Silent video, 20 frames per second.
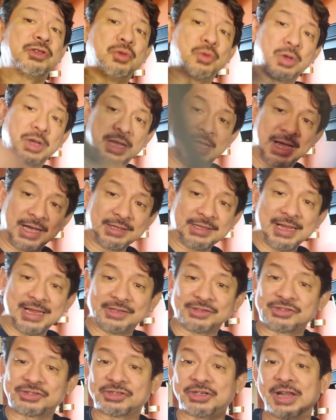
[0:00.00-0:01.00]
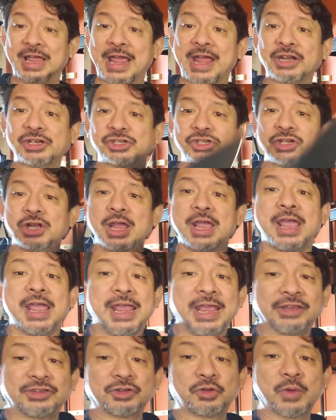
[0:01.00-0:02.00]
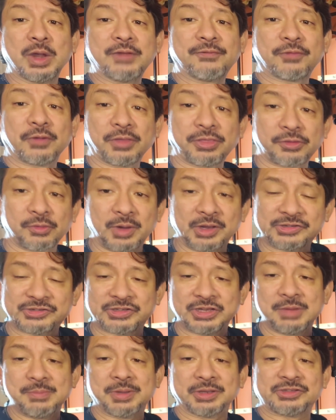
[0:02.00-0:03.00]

to cut and slash. It's great for thrusting,